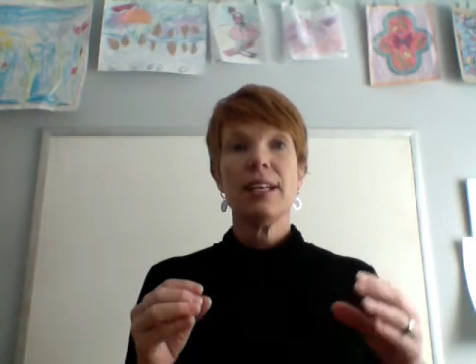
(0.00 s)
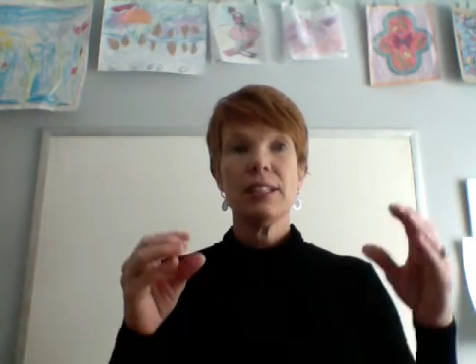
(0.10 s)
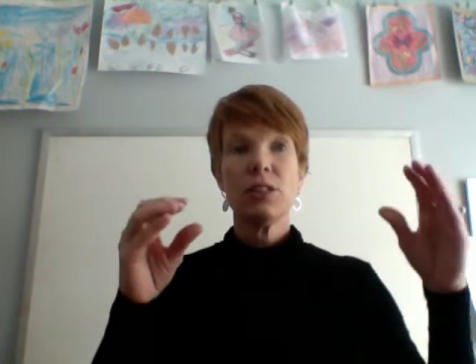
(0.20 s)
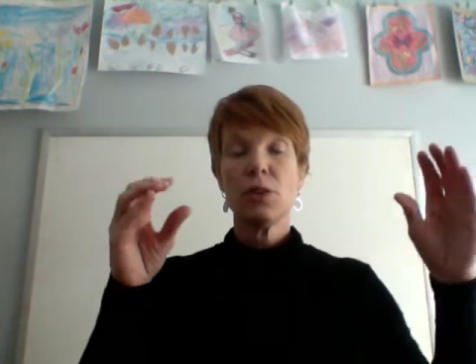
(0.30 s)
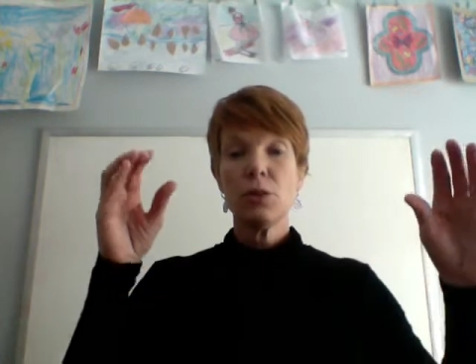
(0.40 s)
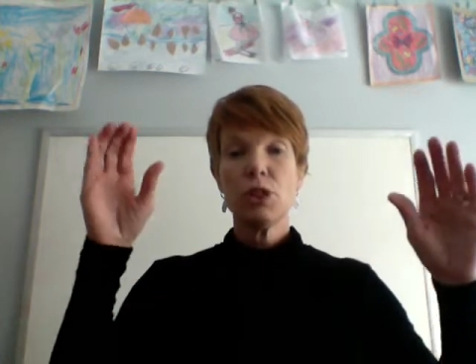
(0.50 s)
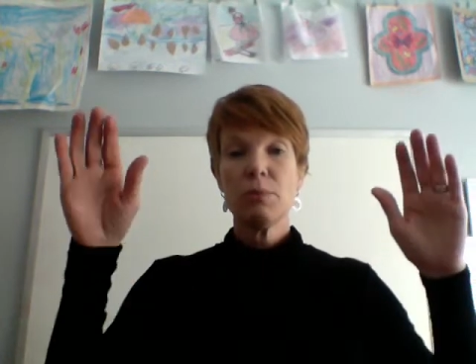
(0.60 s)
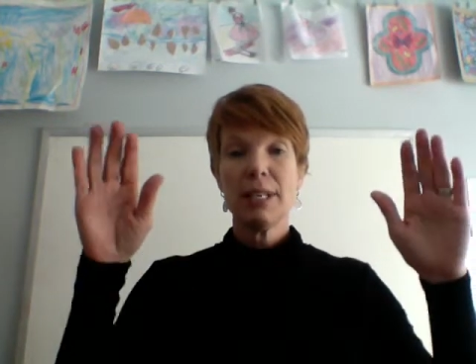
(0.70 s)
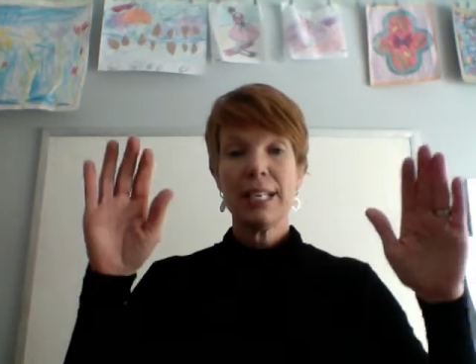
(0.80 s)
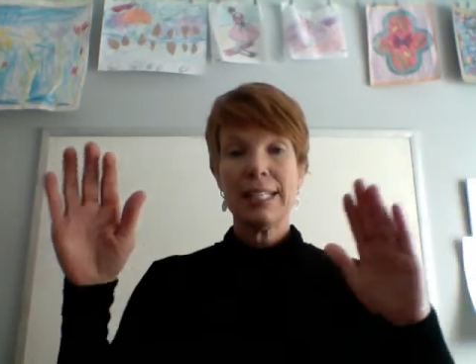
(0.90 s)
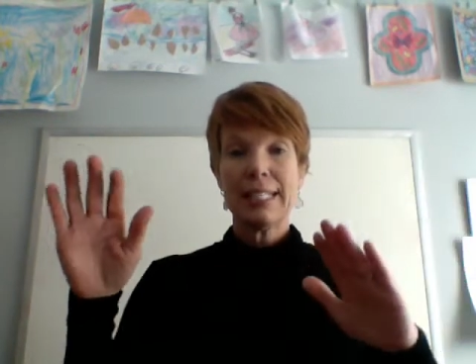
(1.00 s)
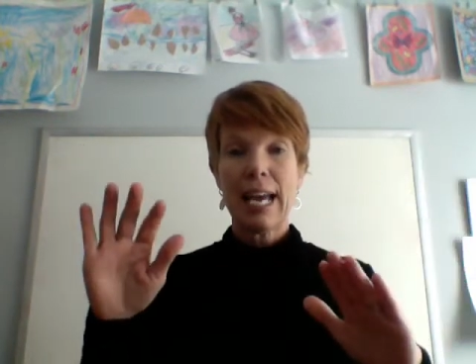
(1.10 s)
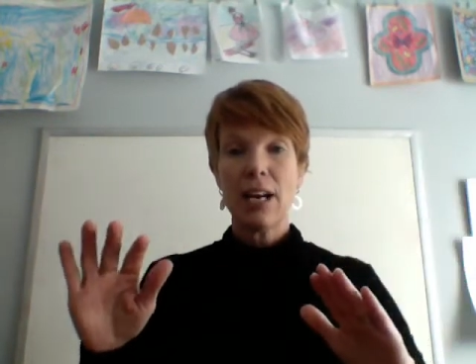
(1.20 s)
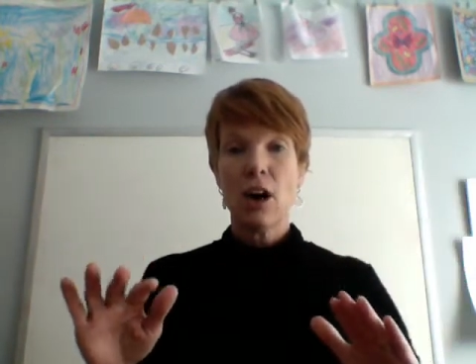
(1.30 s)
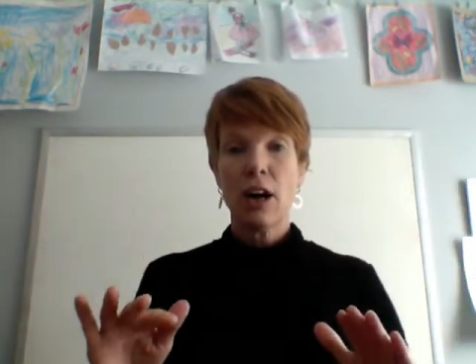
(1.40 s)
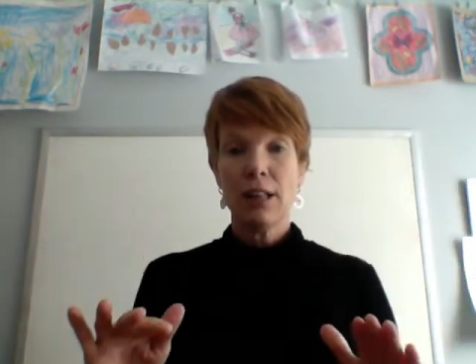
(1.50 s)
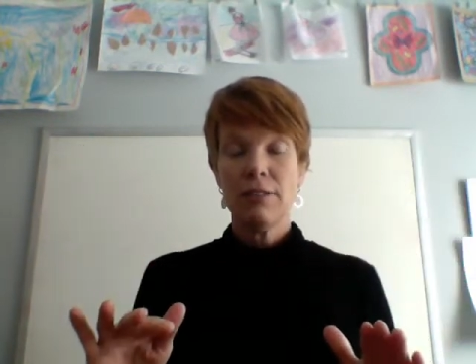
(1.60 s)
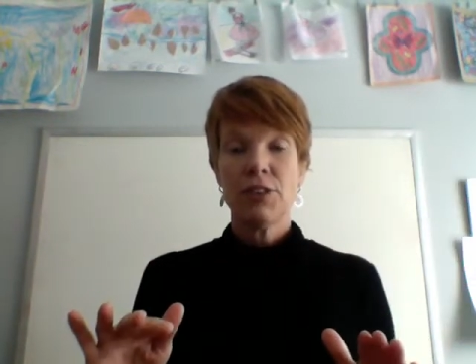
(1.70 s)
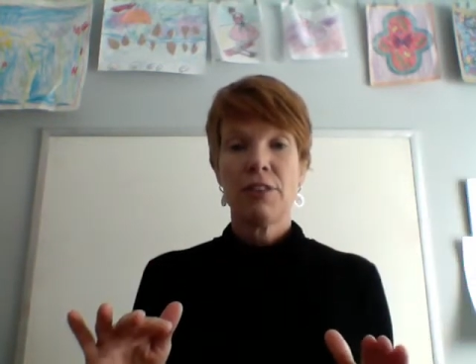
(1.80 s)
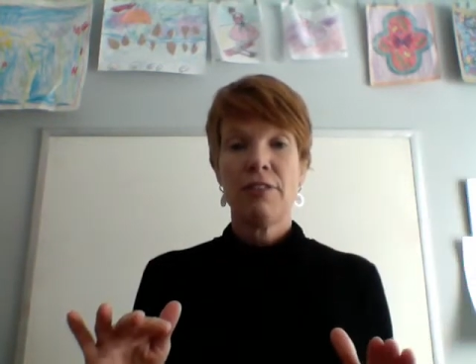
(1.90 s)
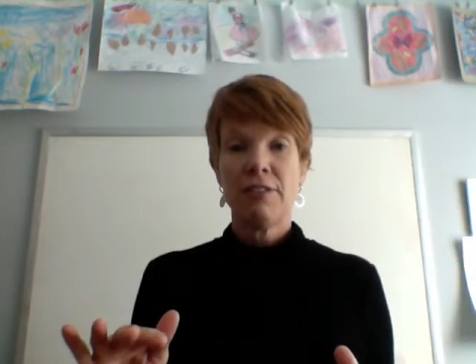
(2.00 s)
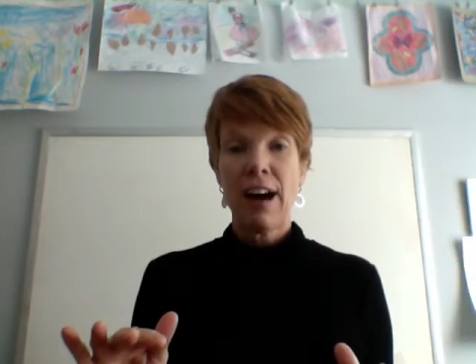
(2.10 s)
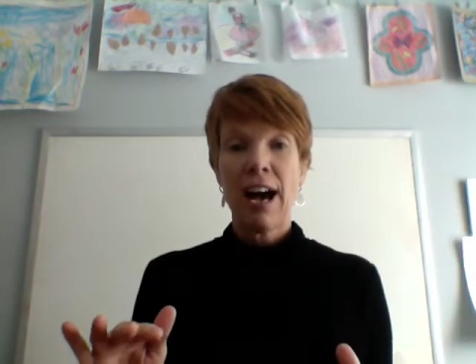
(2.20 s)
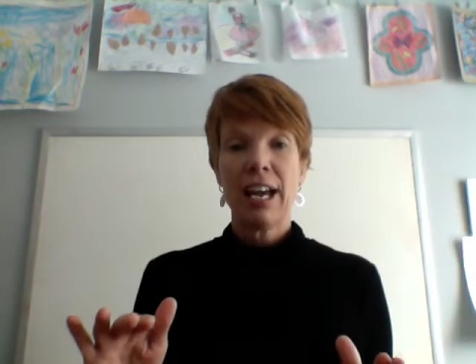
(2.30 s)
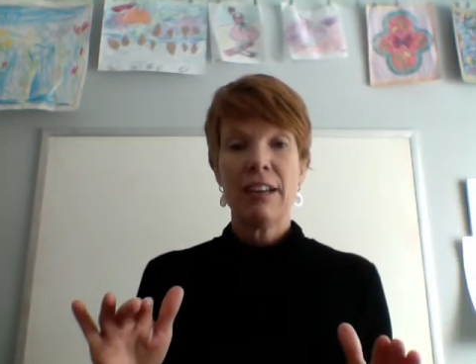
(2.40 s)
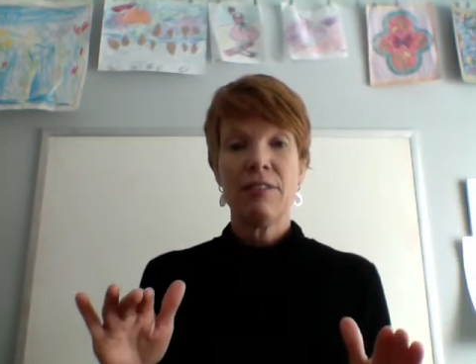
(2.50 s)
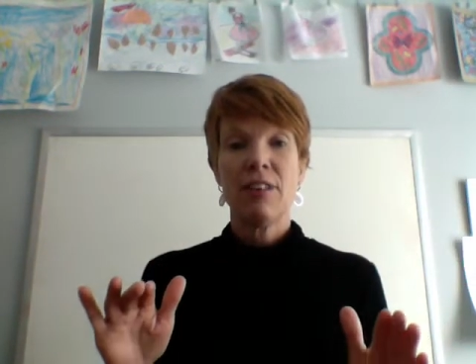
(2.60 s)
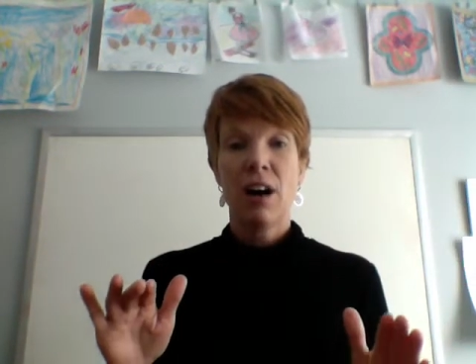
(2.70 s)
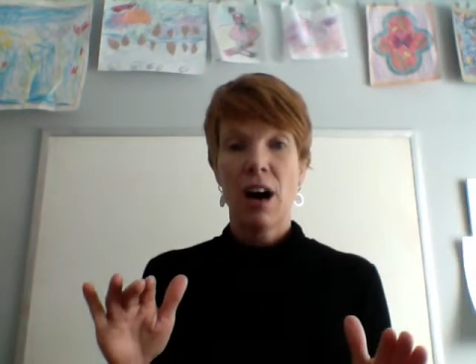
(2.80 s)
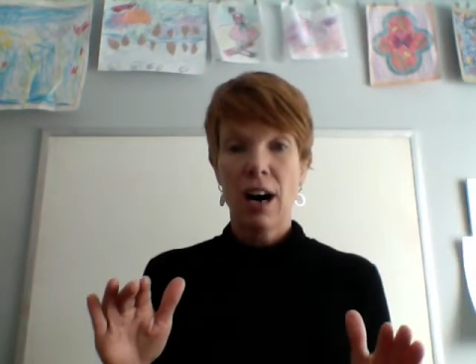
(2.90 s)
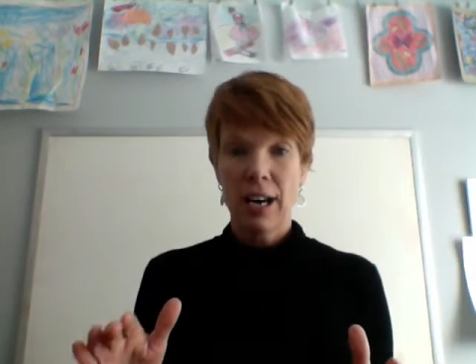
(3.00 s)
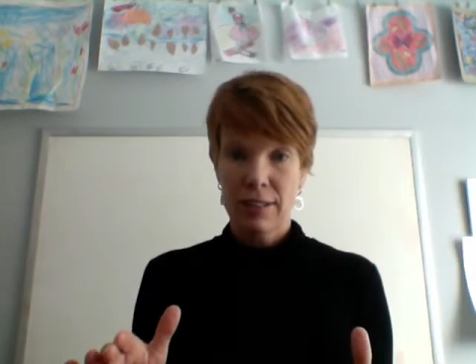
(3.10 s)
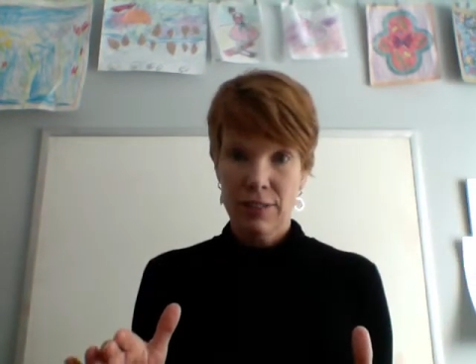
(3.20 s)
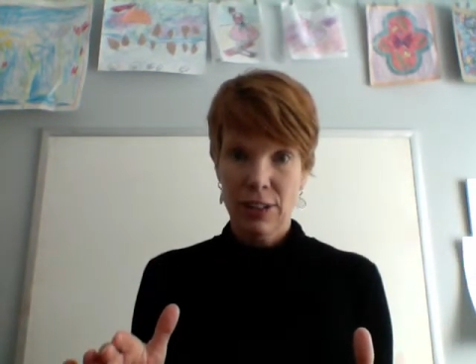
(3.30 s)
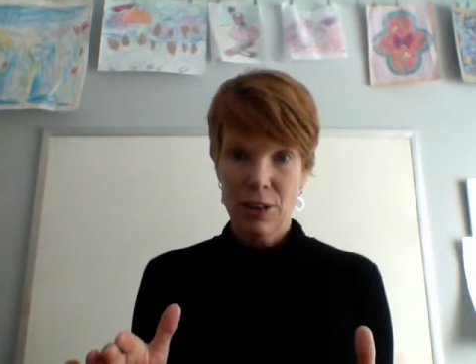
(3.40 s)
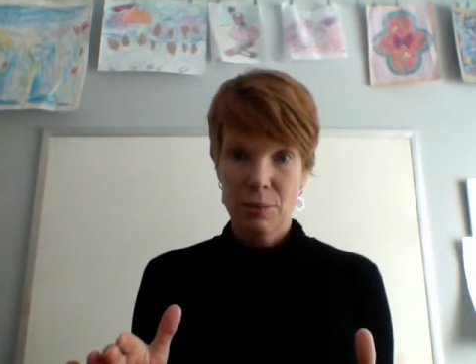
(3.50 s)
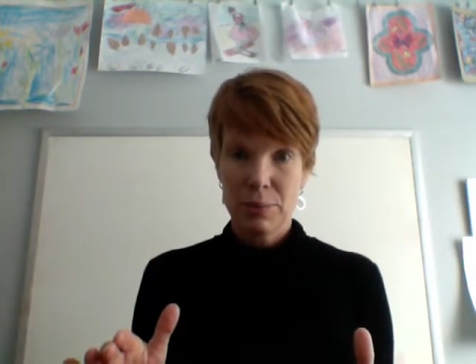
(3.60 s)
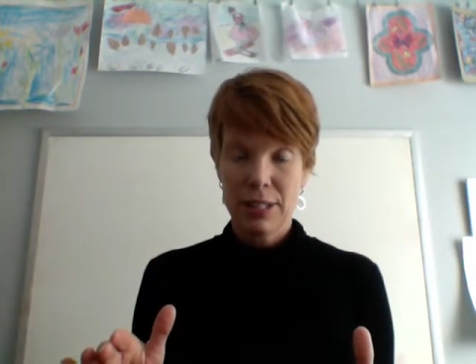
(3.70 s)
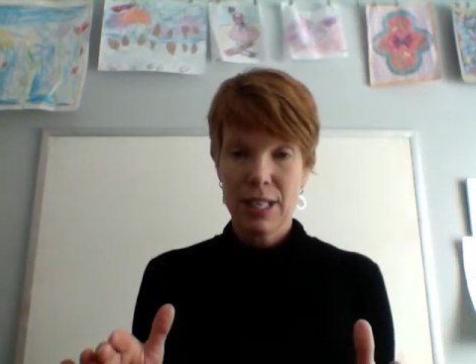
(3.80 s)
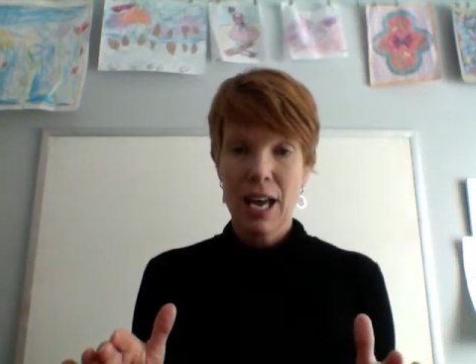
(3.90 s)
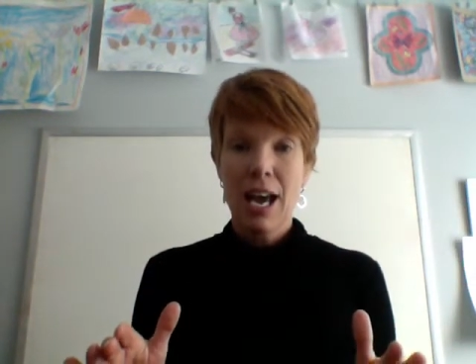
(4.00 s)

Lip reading: So those should be inside all of your 5 envelopes.